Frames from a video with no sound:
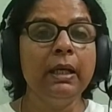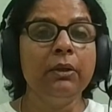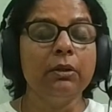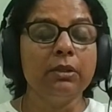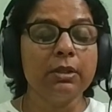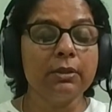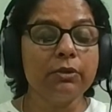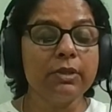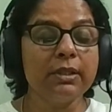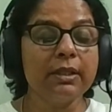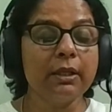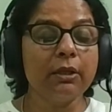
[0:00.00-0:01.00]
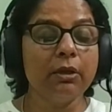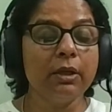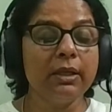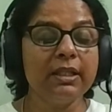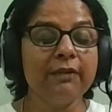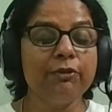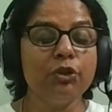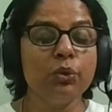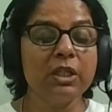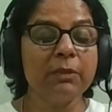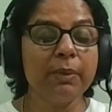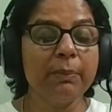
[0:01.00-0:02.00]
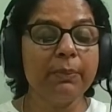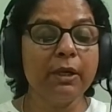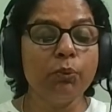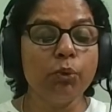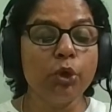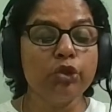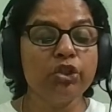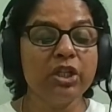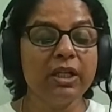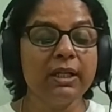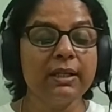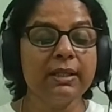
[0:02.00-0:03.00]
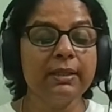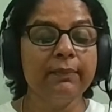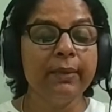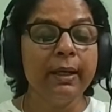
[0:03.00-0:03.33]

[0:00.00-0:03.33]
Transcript: the resources that God has given to us. People are watching us.